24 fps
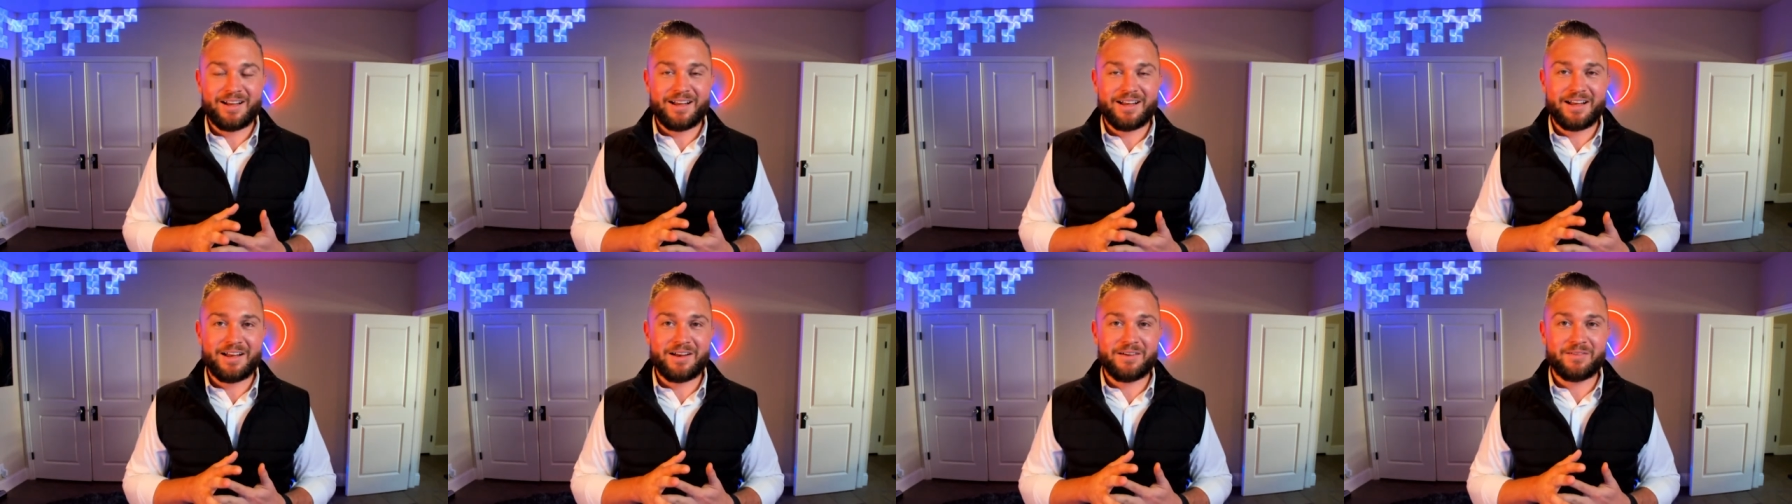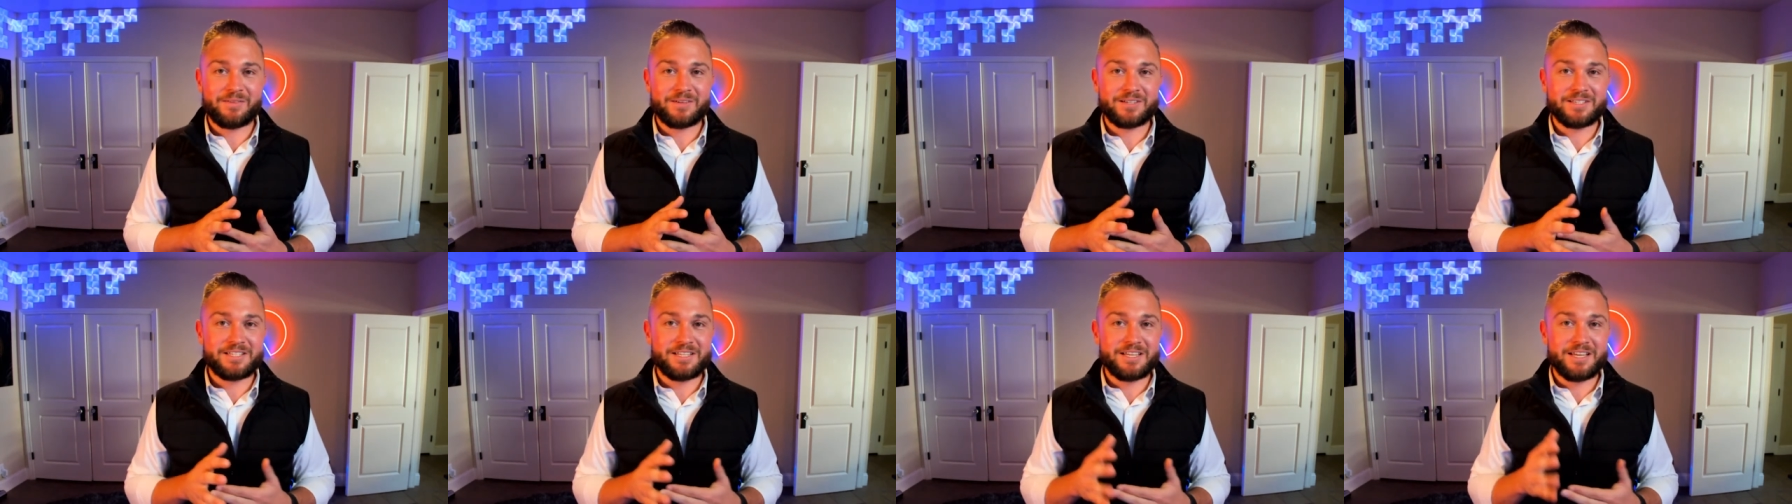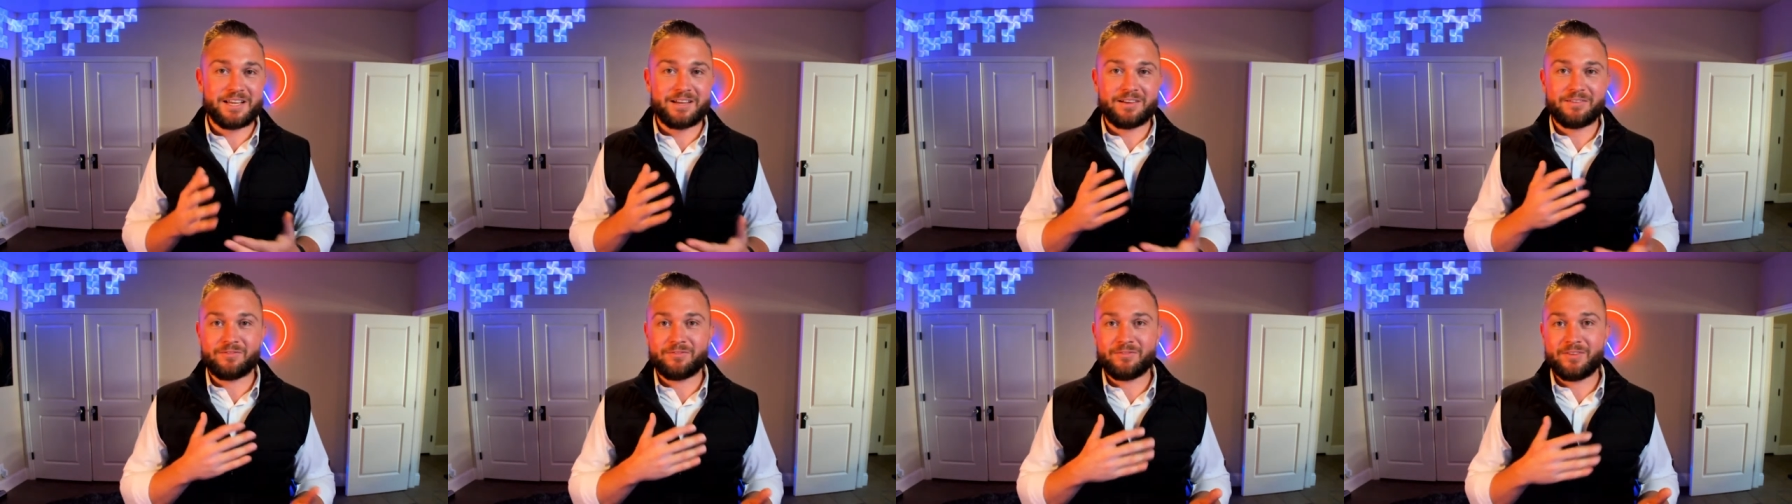Uh, we're
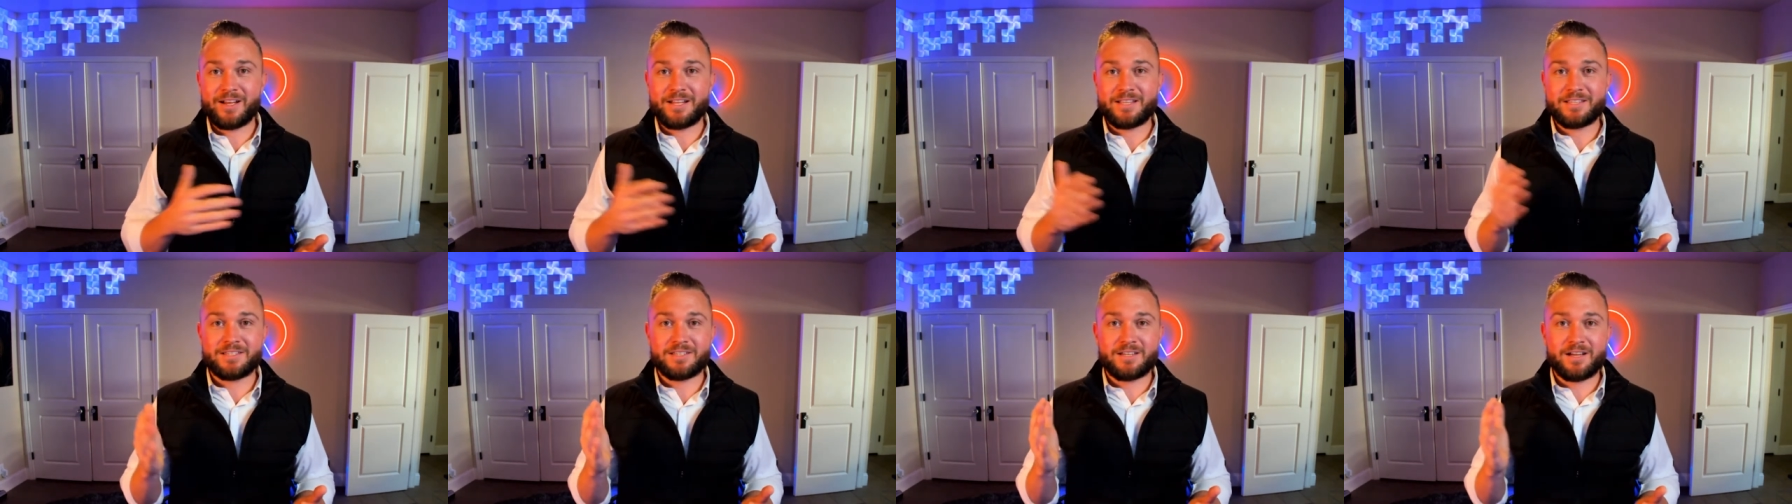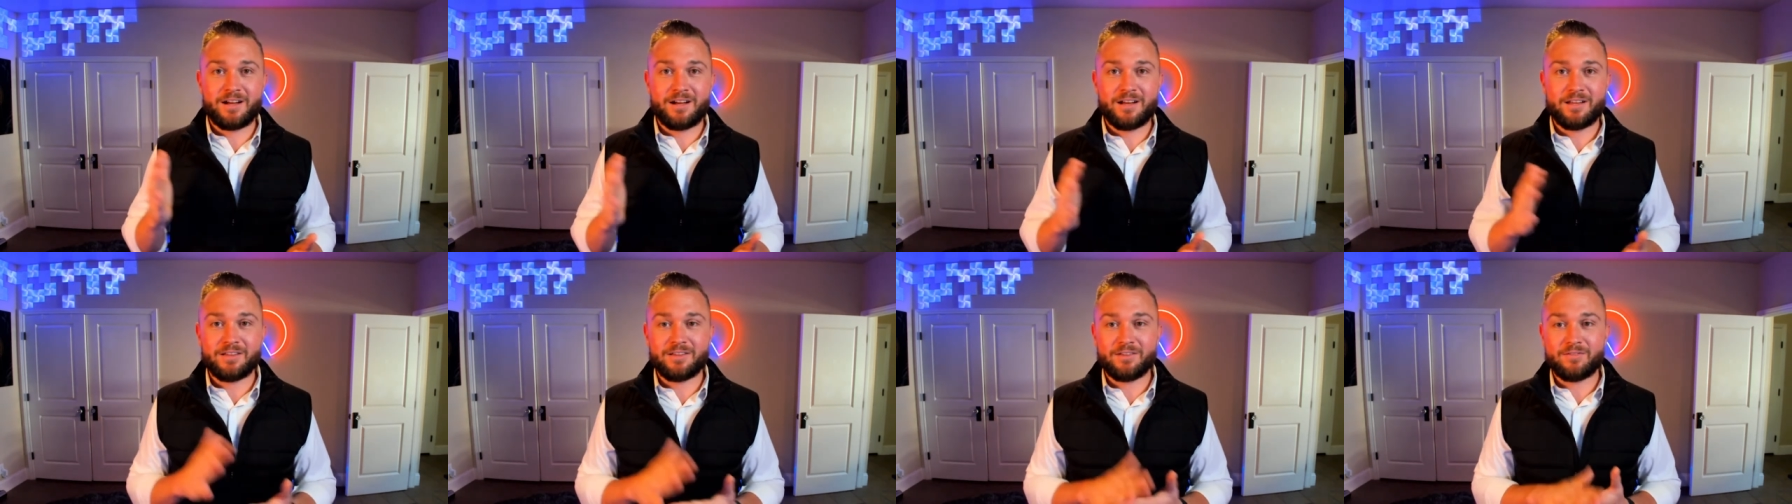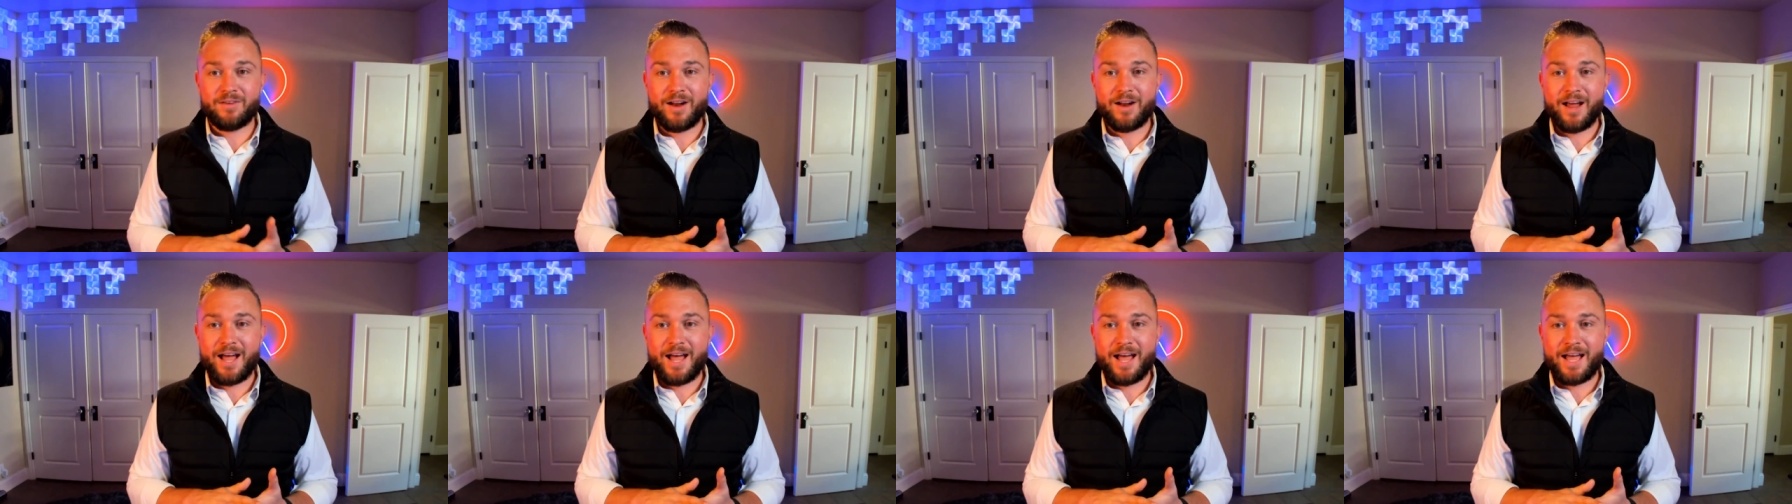seeing rates on the
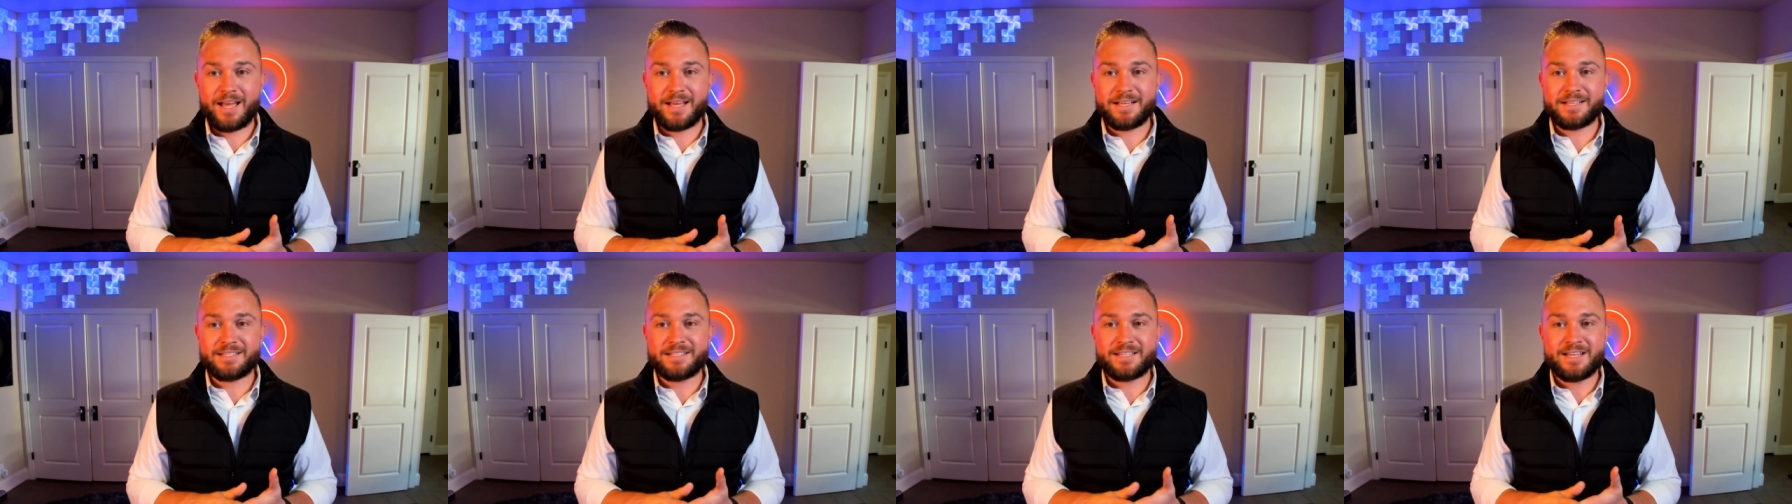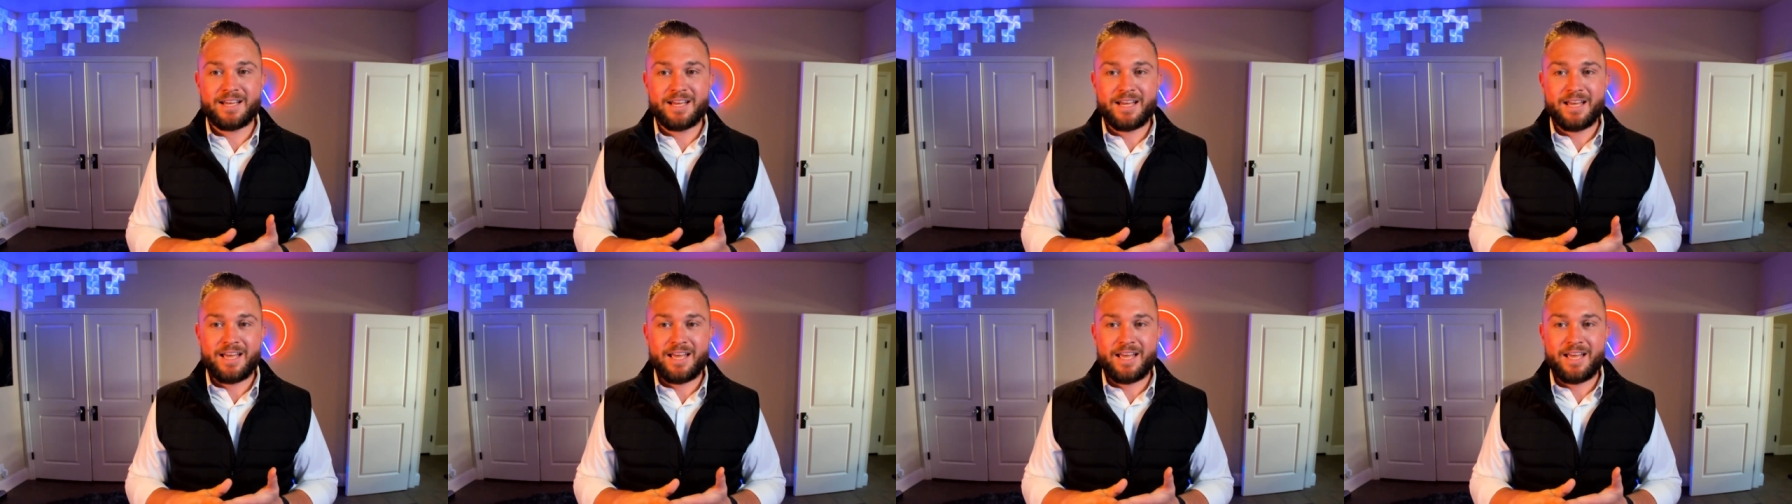rise,